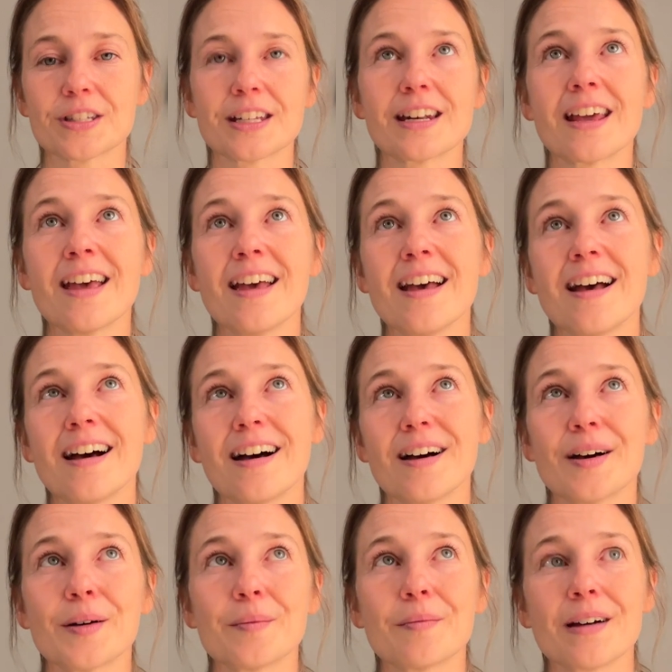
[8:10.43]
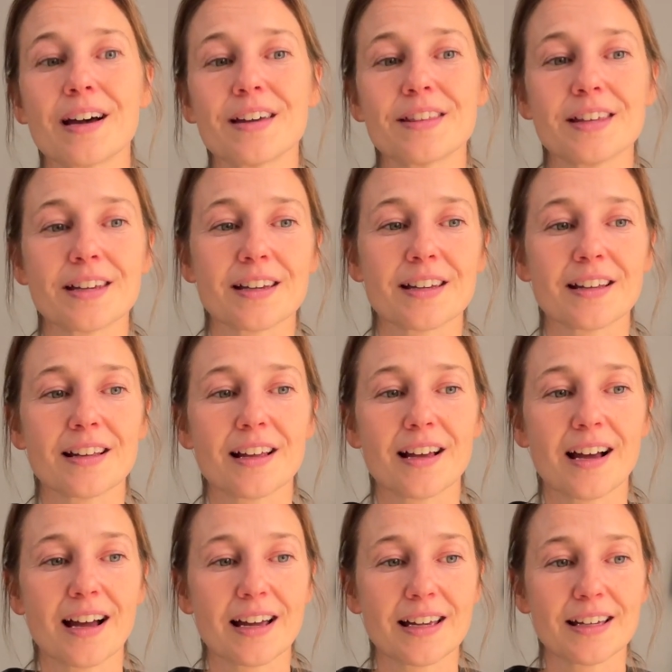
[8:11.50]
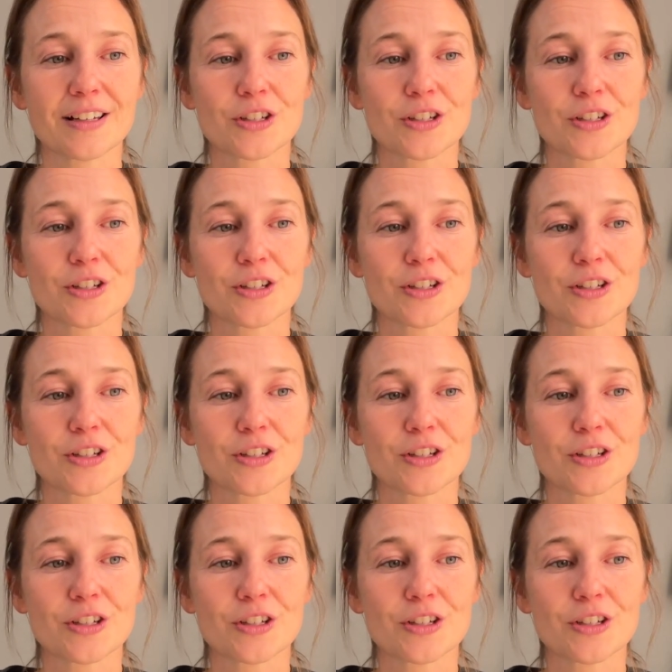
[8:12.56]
And I think I